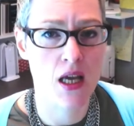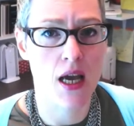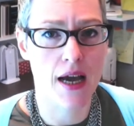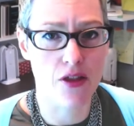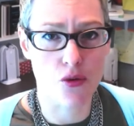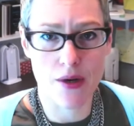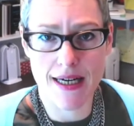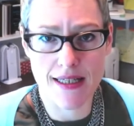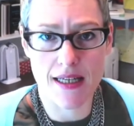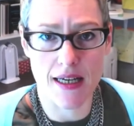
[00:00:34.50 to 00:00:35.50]
And the
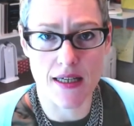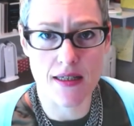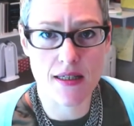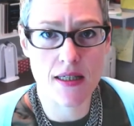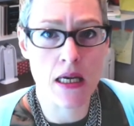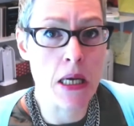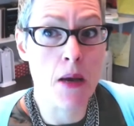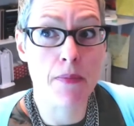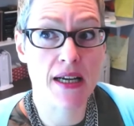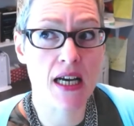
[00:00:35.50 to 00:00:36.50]
reason is
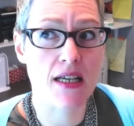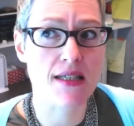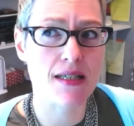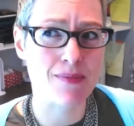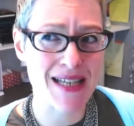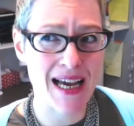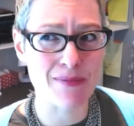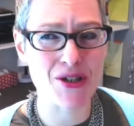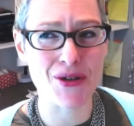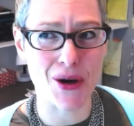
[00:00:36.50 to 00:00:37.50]
because
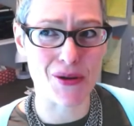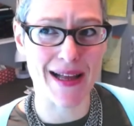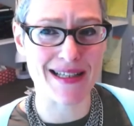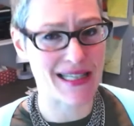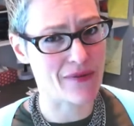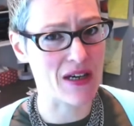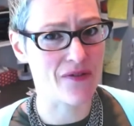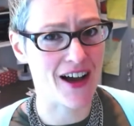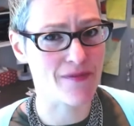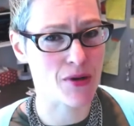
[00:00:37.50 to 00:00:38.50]
sometimes you go like
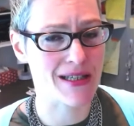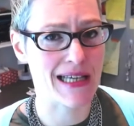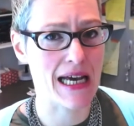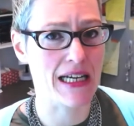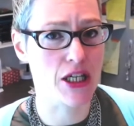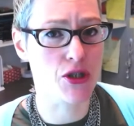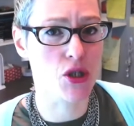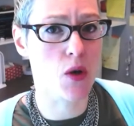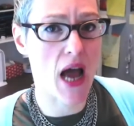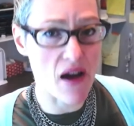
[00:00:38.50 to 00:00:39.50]
75% and you
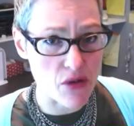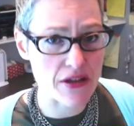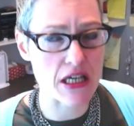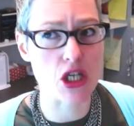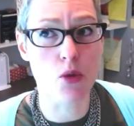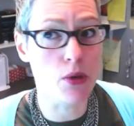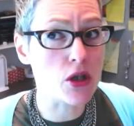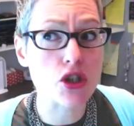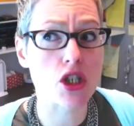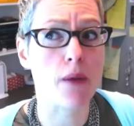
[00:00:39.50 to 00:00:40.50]
do everything, you build
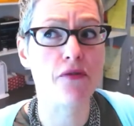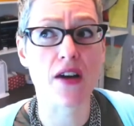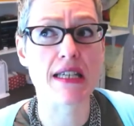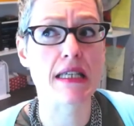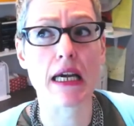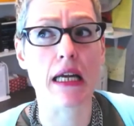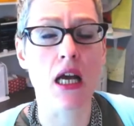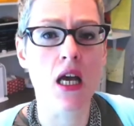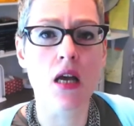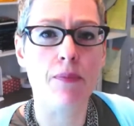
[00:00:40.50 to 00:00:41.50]
your Shopify site.
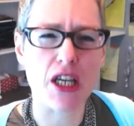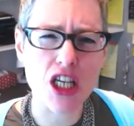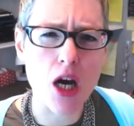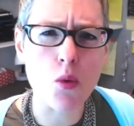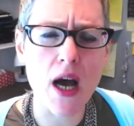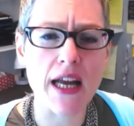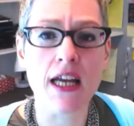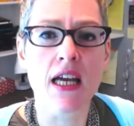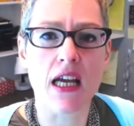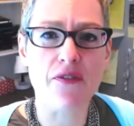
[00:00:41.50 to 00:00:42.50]
But you know what?
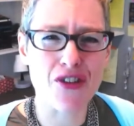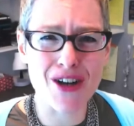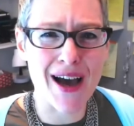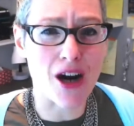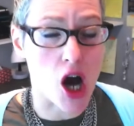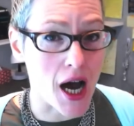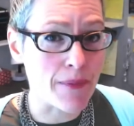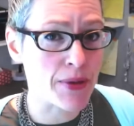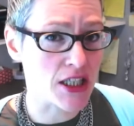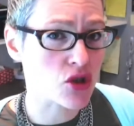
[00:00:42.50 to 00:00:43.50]
If you're not on
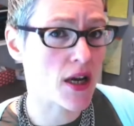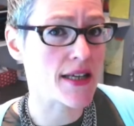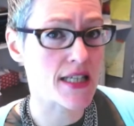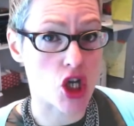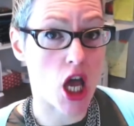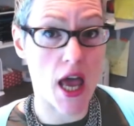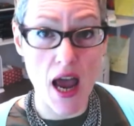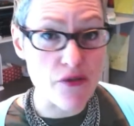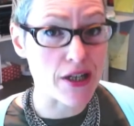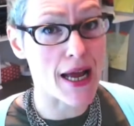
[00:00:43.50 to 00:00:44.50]
Pinterest
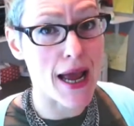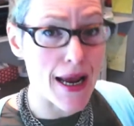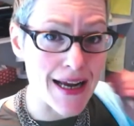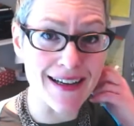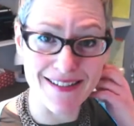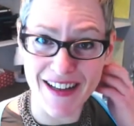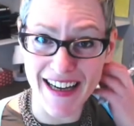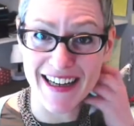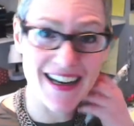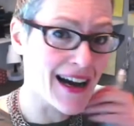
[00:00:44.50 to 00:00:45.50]
every day,
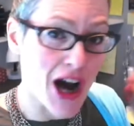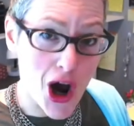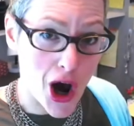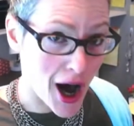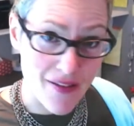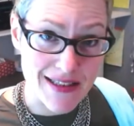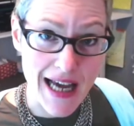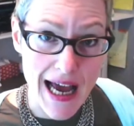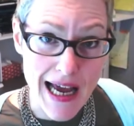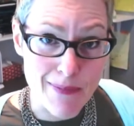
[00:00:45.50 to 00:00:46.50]
like all the
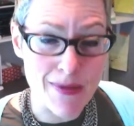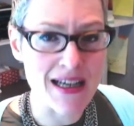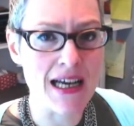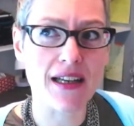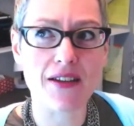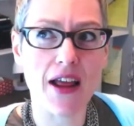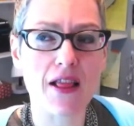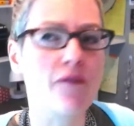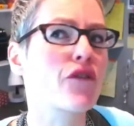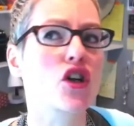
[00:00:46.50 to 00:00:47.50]
time, like
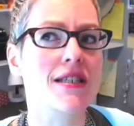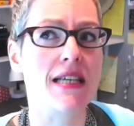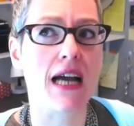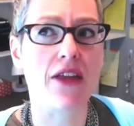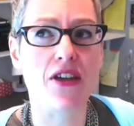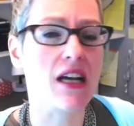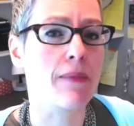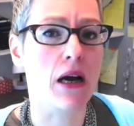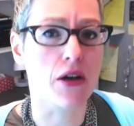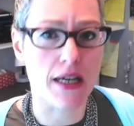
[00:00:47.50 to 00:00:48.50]
the first thing I think
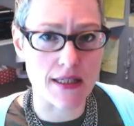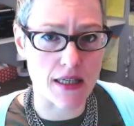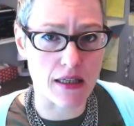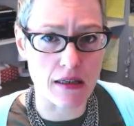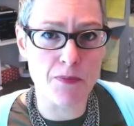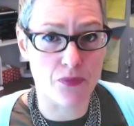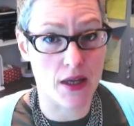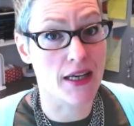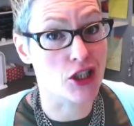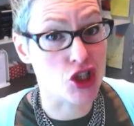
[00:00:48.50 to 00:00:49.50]
about isn't,
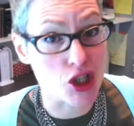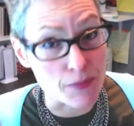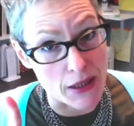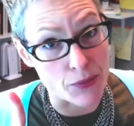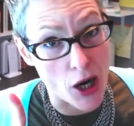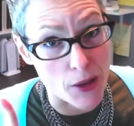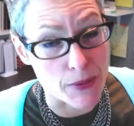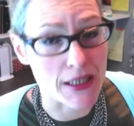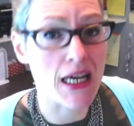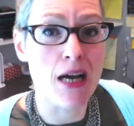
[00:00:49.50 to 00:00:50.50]
and it should be
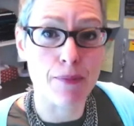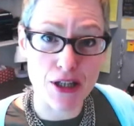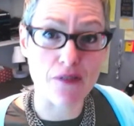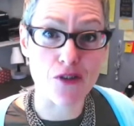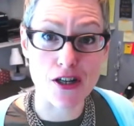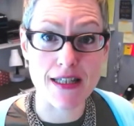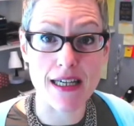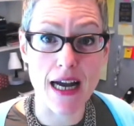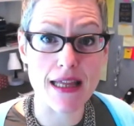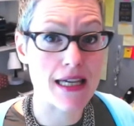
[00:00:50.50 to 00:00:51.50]
probably, but the first
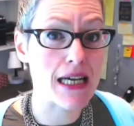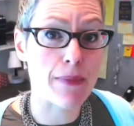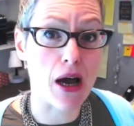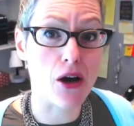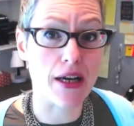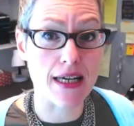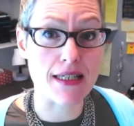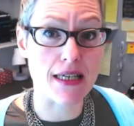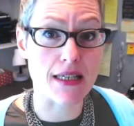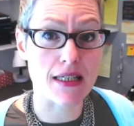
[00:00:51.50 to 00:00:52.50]
thing I think about
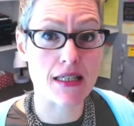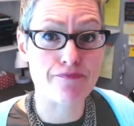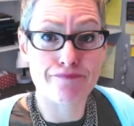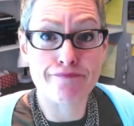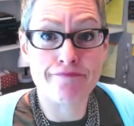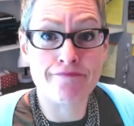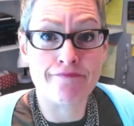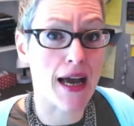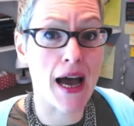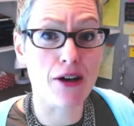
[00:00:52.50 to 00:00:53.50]
isn't
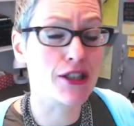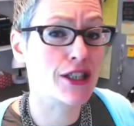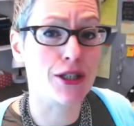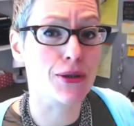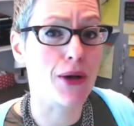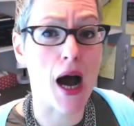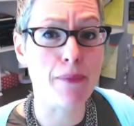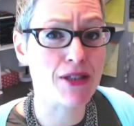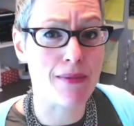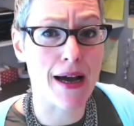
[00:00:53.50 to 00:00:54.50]
how to
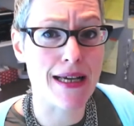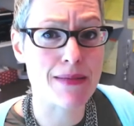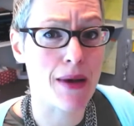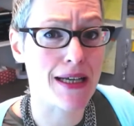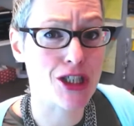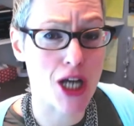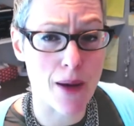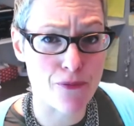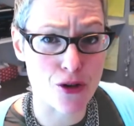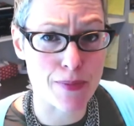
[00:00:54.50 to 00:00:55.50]
optimize my
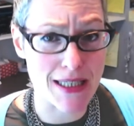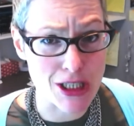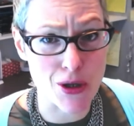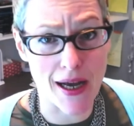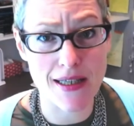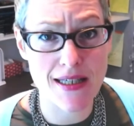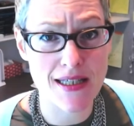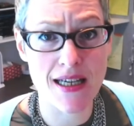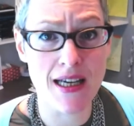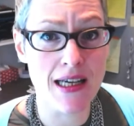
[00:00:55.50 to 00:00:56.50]
shop for
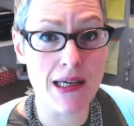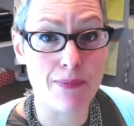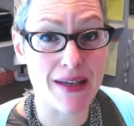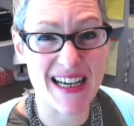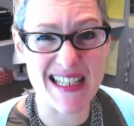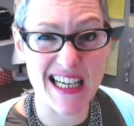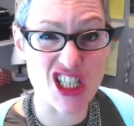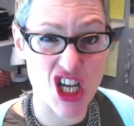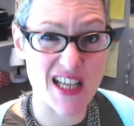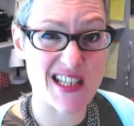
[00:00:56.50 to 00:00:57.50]
Pinterest, because I
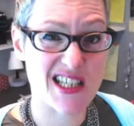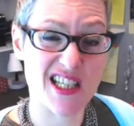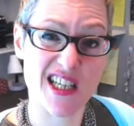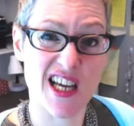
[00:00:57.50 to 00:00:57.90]
just